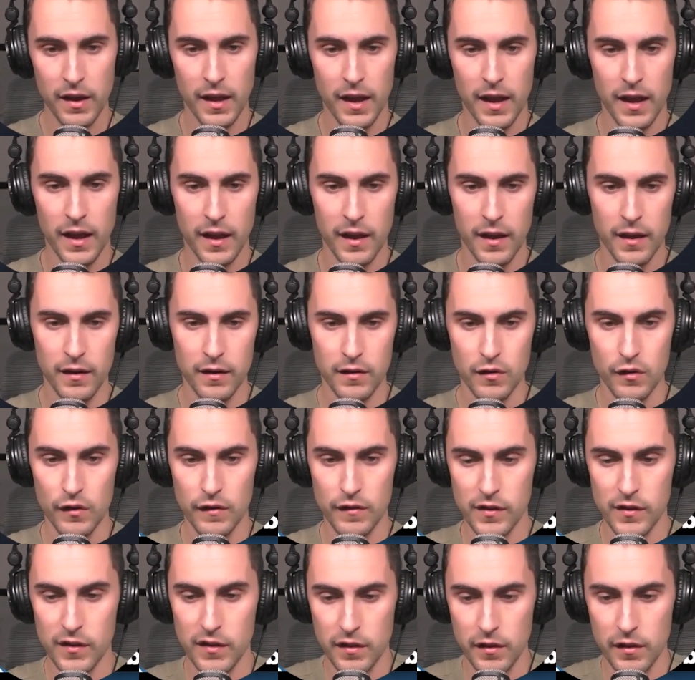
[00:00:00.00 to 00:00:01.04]
And you could
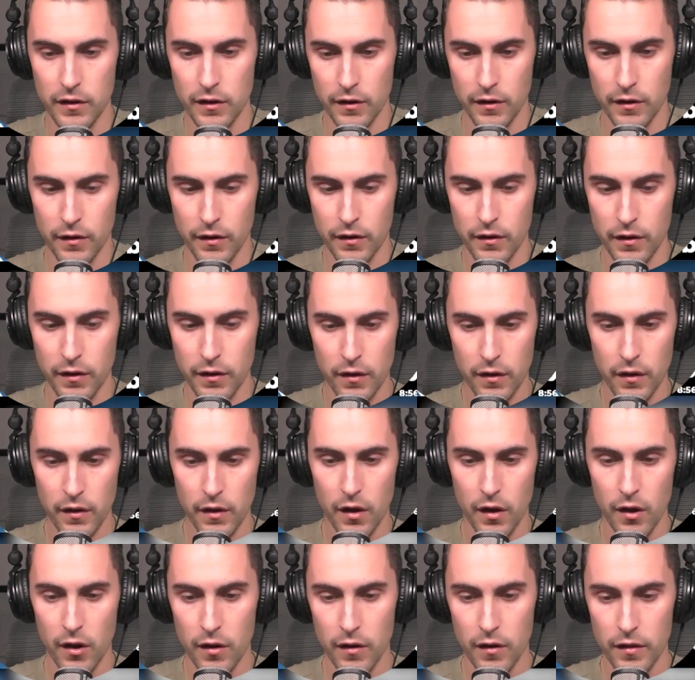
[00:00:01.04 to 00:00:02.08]
see here
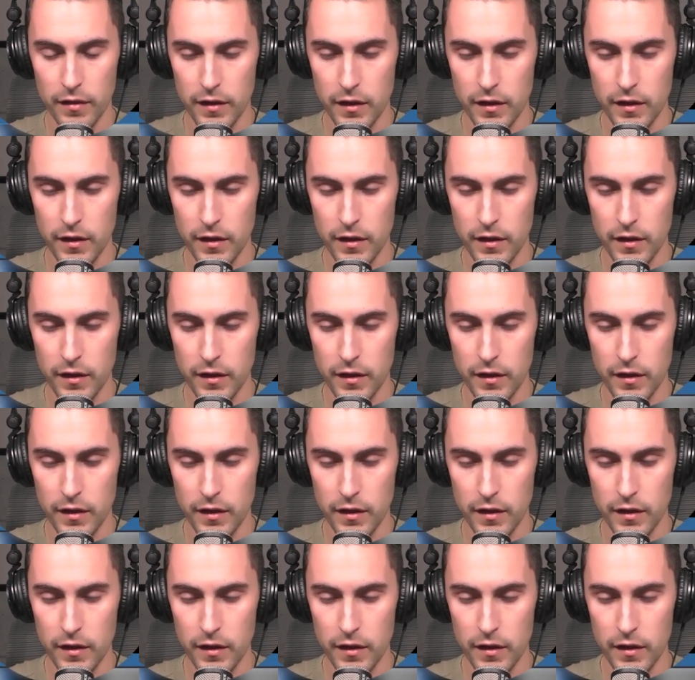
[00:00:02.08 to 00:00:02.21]
on